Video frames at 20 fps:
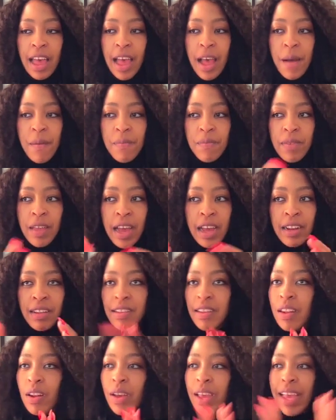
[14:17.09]
I'd
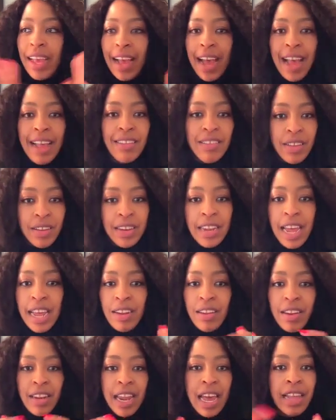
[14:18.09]
said, okay guys, good
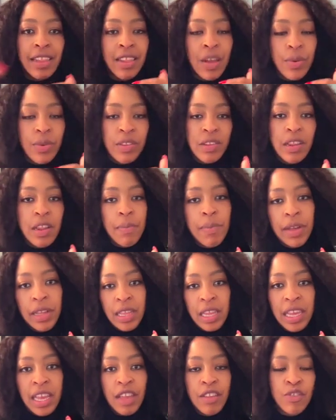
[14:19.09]
night. They were sleeping in
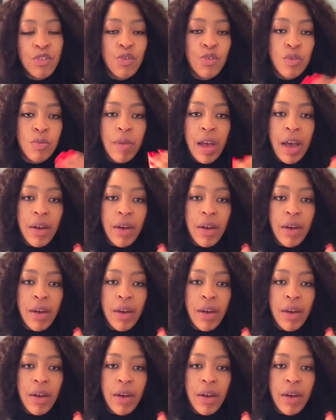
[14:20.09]
the guest room.